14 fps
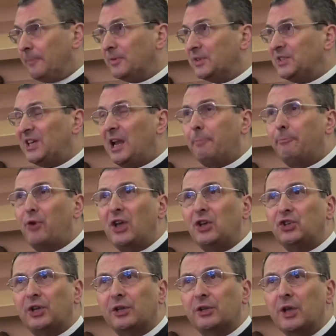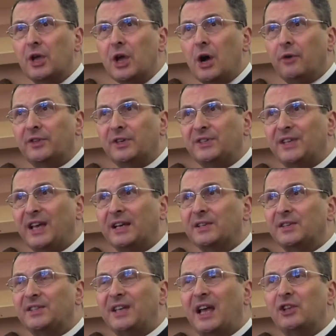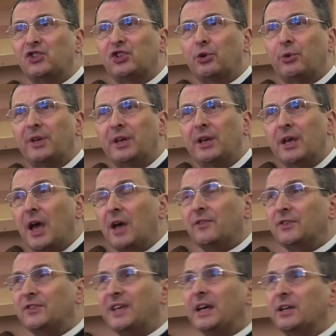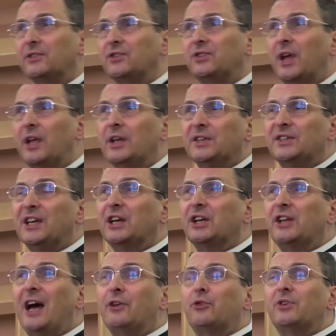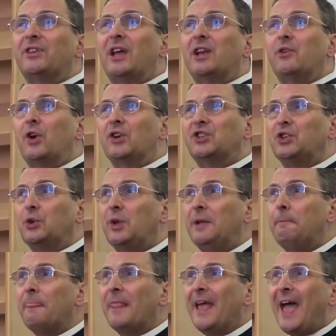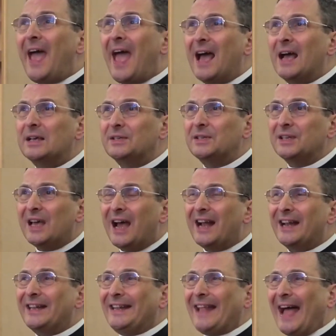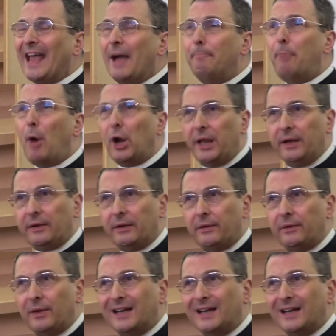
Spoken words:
celebration of the second 200th anniversary as a diabolic,